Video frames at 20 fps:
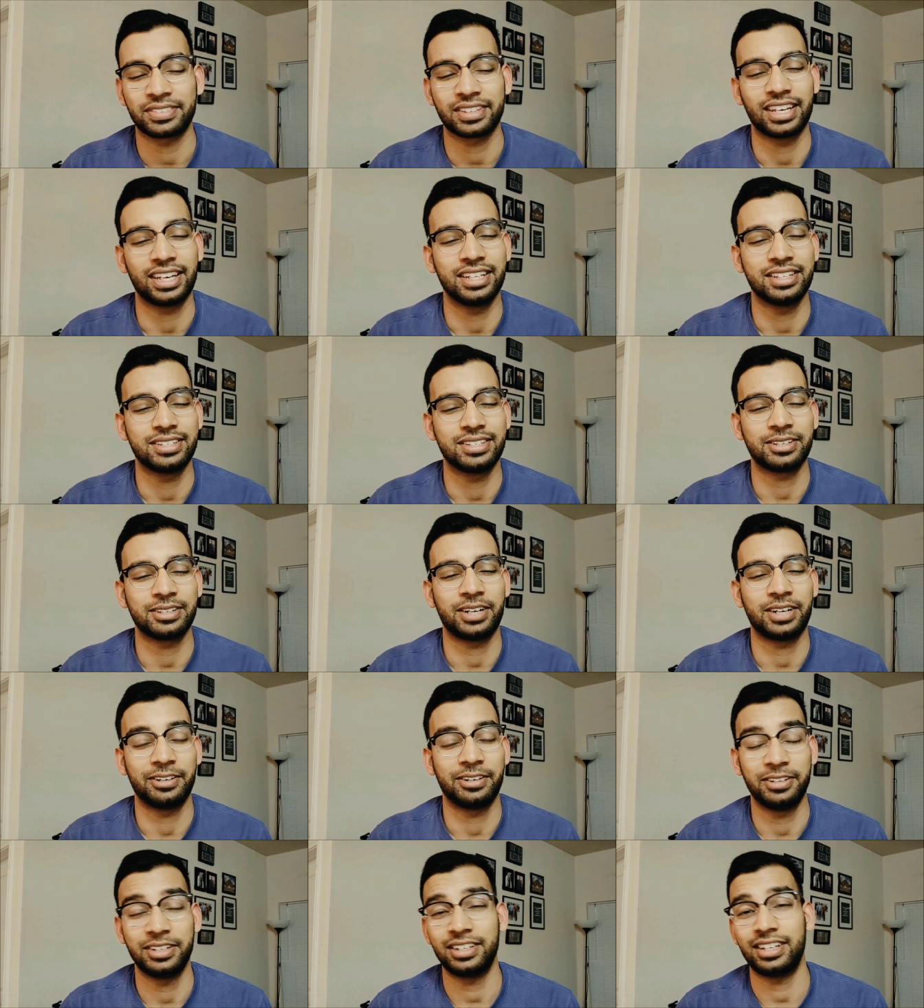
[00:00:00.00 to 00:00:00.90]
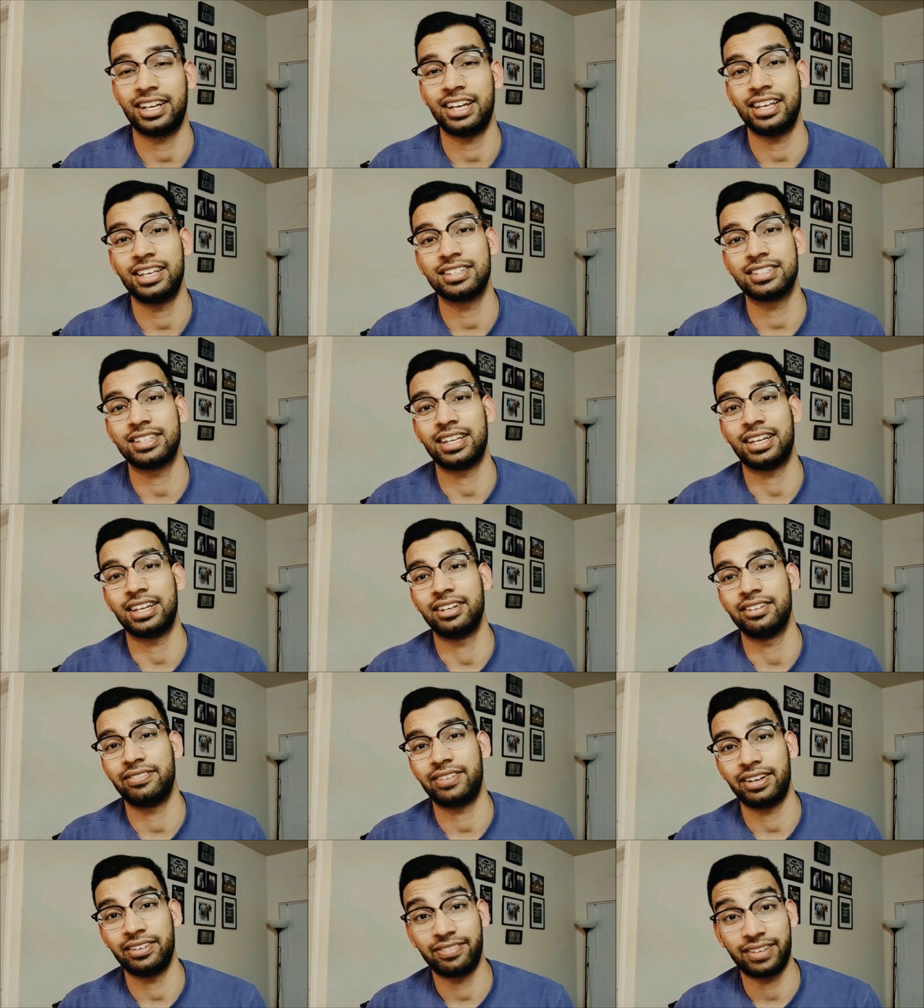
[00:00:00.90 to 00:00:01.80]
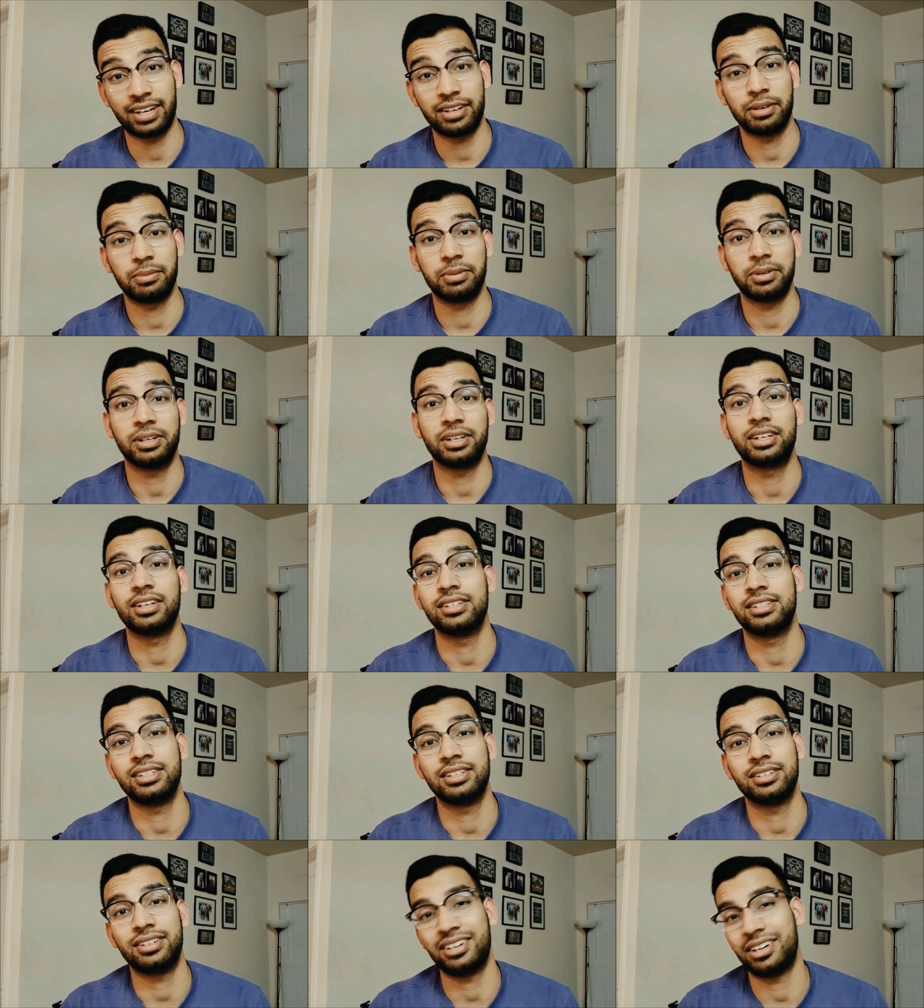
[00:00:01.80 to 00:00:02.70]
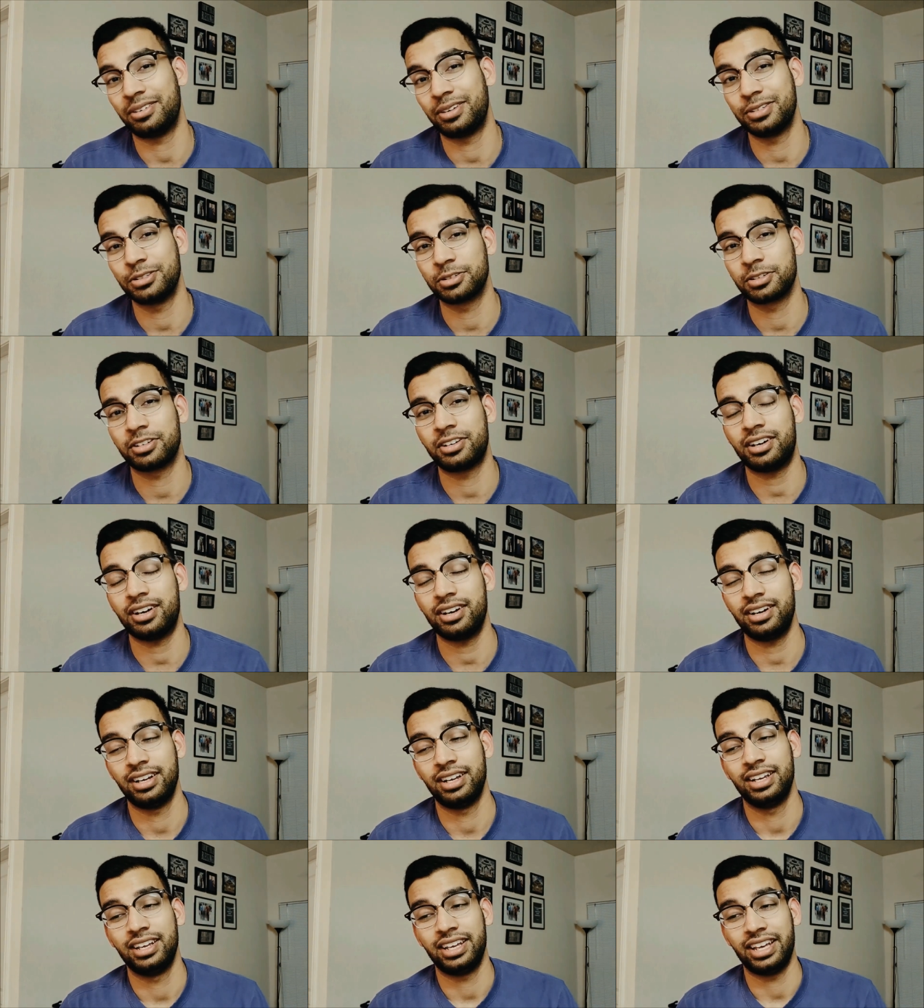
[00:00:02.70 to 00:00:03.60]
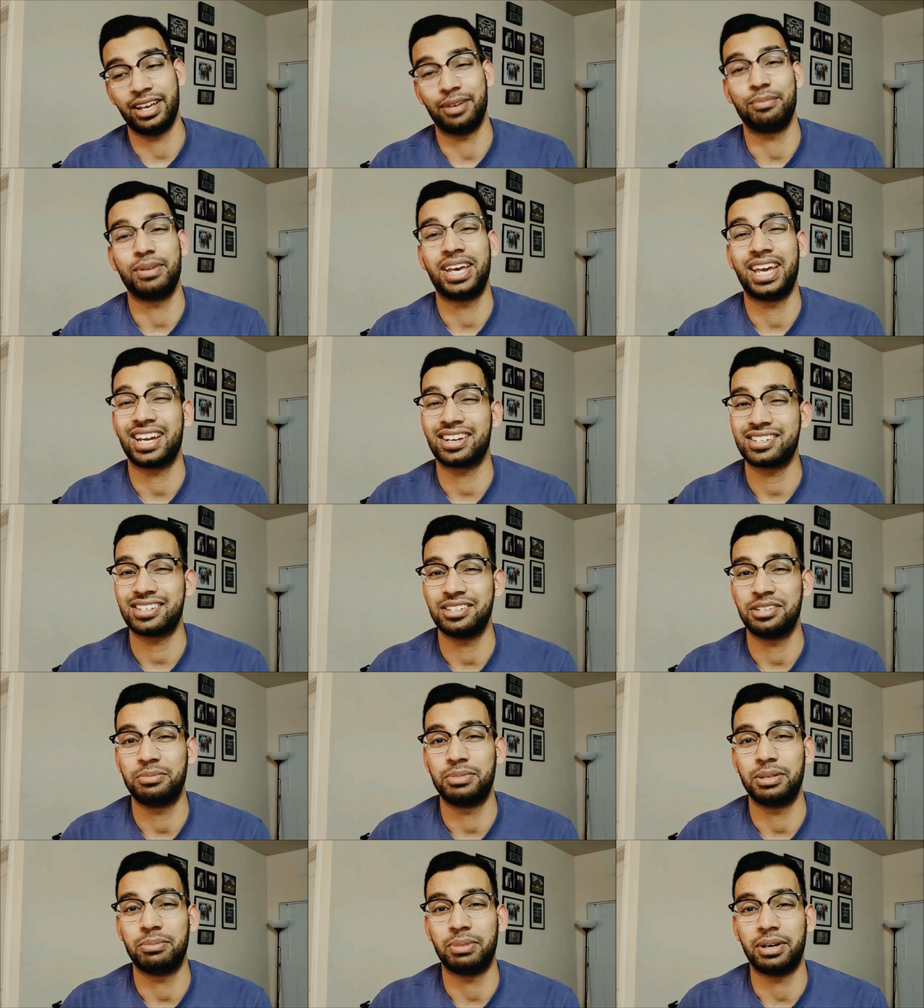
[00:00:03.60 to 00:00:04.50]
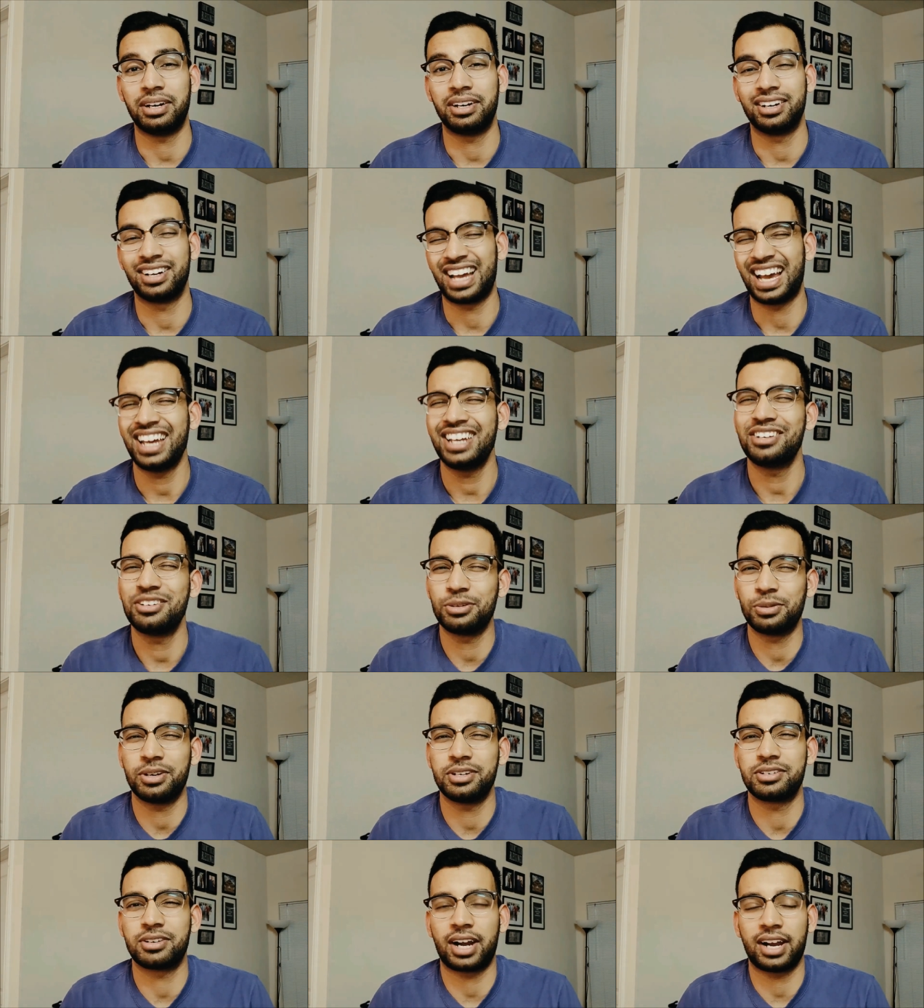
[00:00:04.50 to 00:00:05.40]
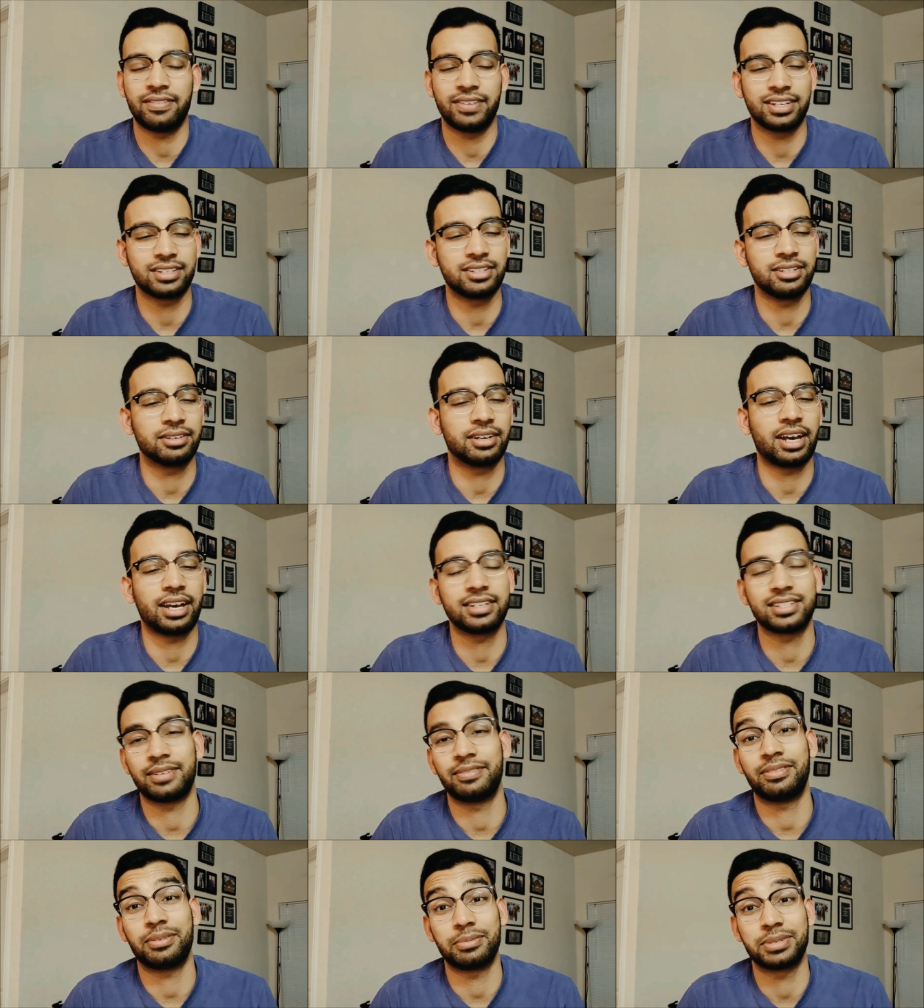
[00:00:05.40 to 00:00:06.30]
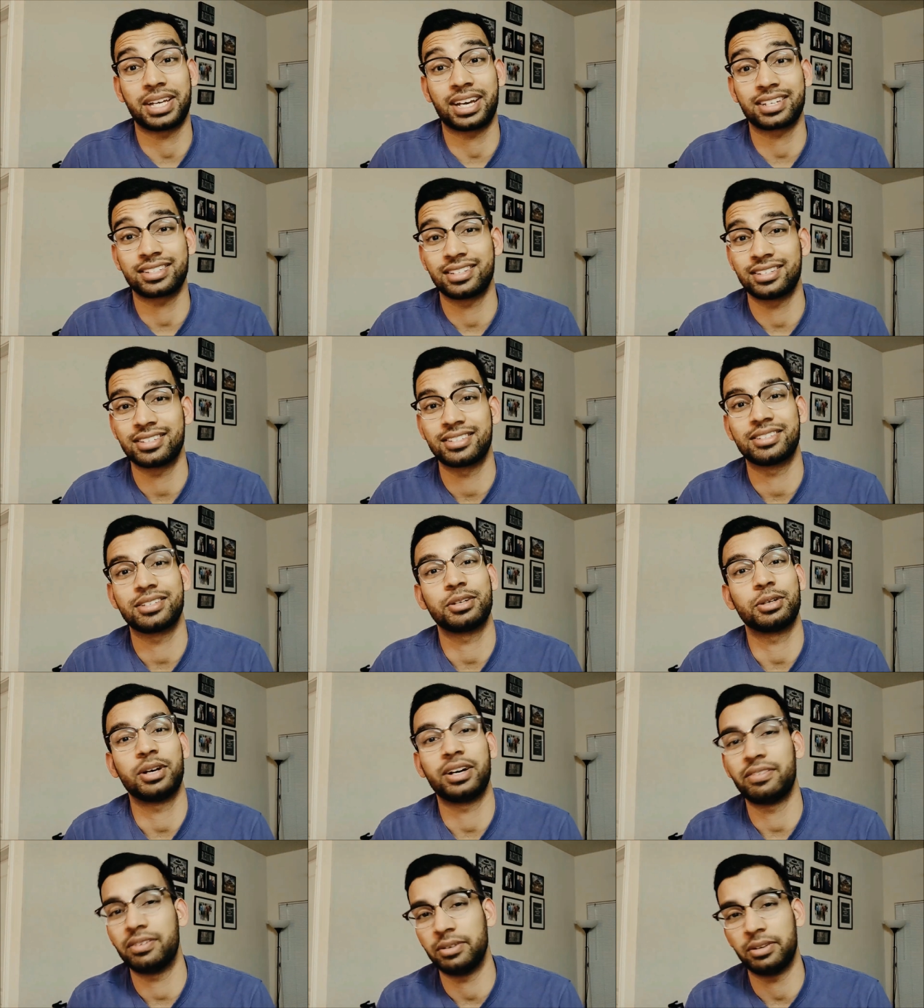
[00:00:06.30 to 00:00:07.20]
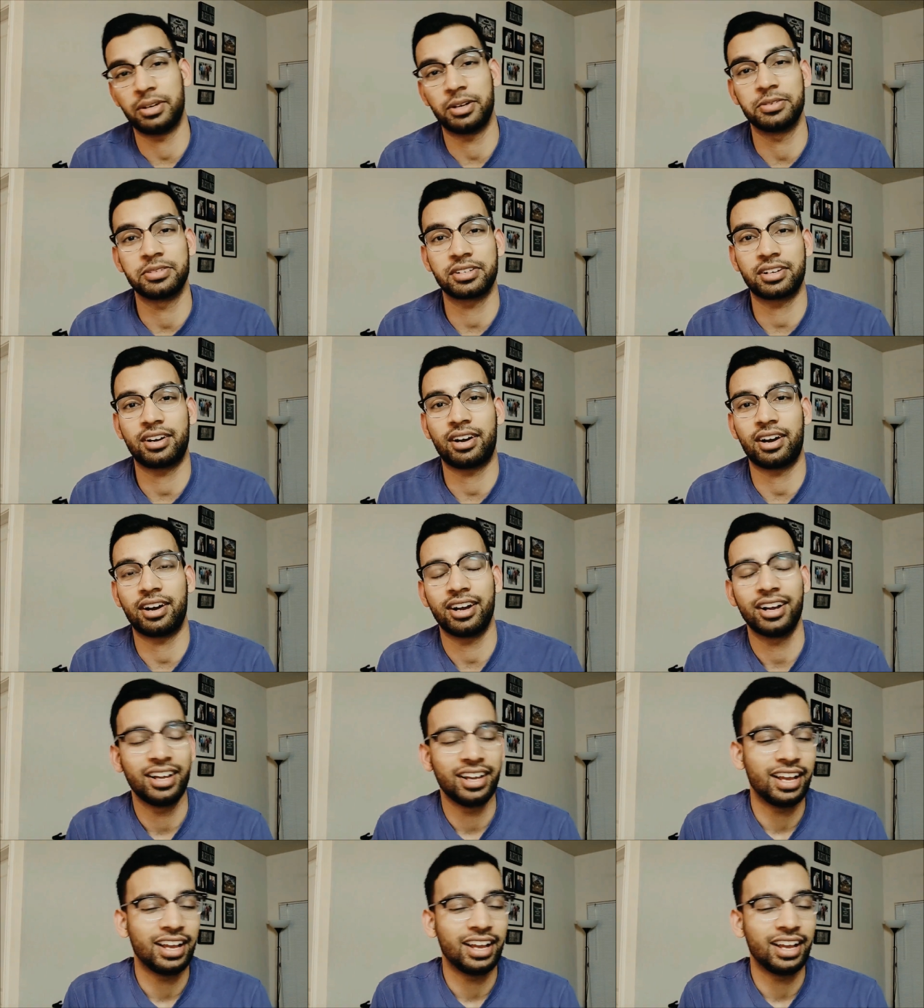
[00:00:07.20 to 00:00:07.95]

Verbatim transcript: And so I realized that if I found a pretty good deal on a rental car, it may actually be better. I enjoy driving too, guys. I'm from Texas, so everyone owns a car.